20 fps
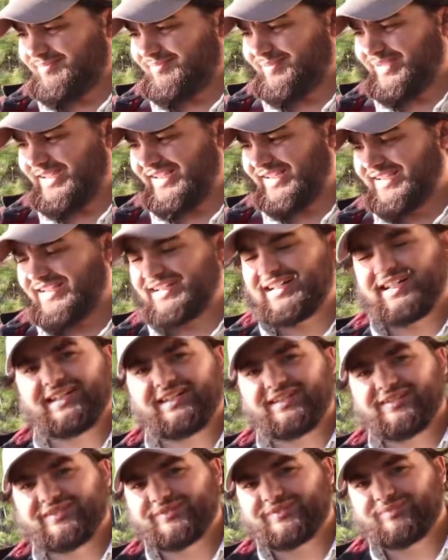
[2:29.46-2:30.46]
being kind
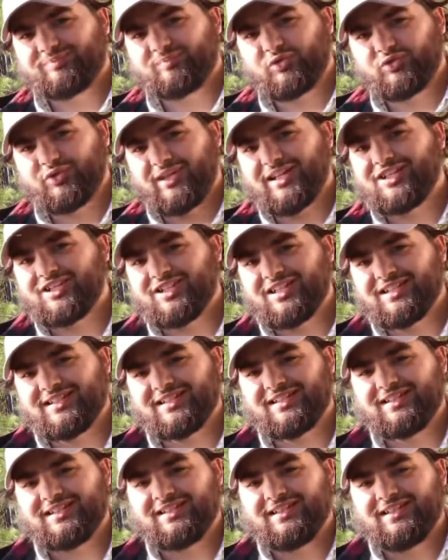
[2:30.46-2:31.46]
of
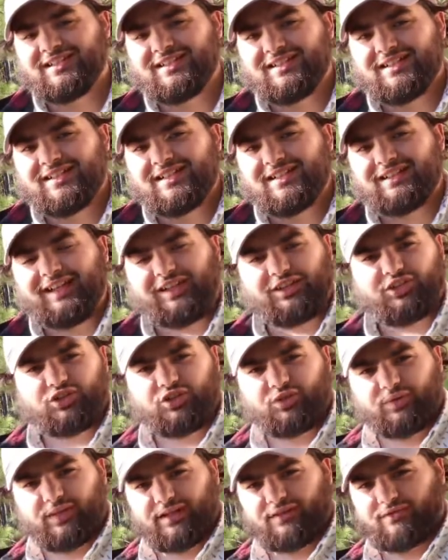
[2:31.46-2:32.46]
gracious. Like,
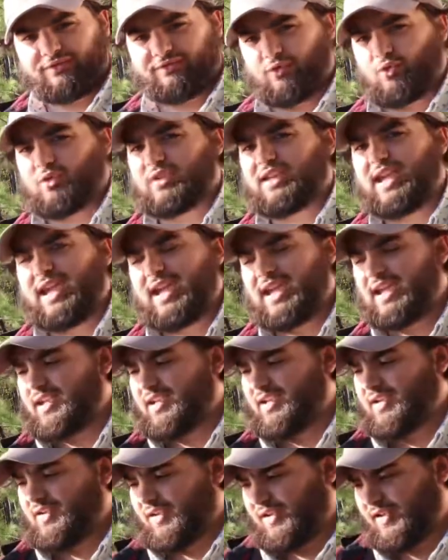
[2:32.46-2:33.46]
shooting in 4K
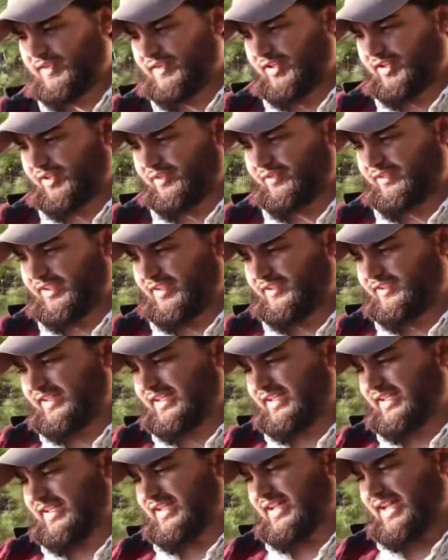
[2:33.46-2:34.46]
on the
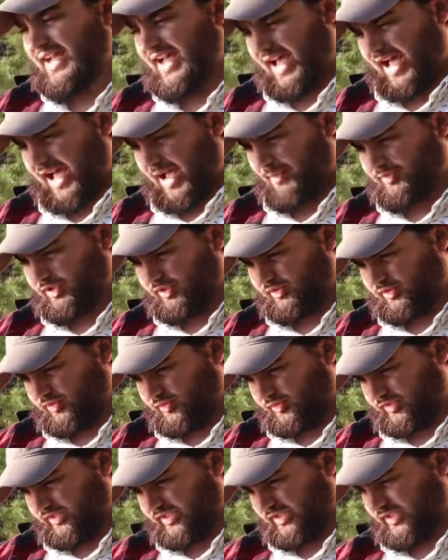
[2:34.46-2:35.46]
R50
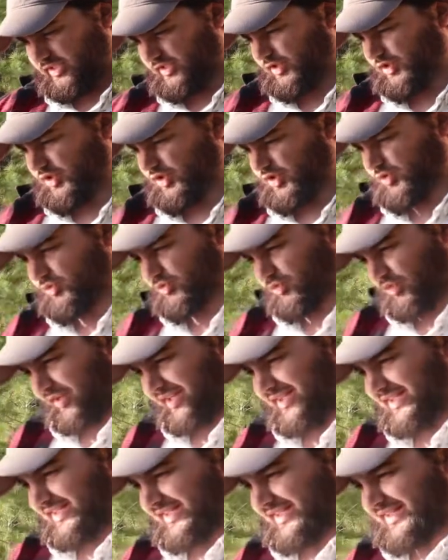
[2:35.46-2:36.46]
absolutely
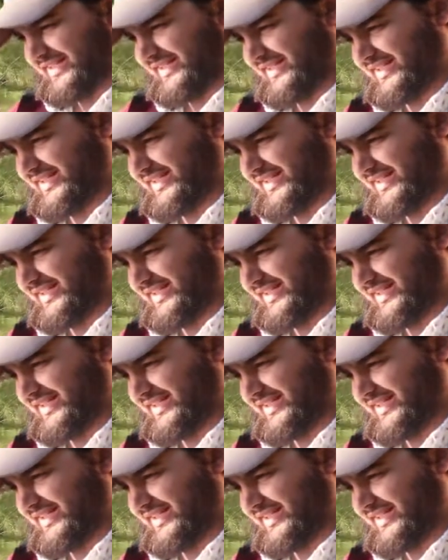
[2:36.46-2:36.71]
destroys it.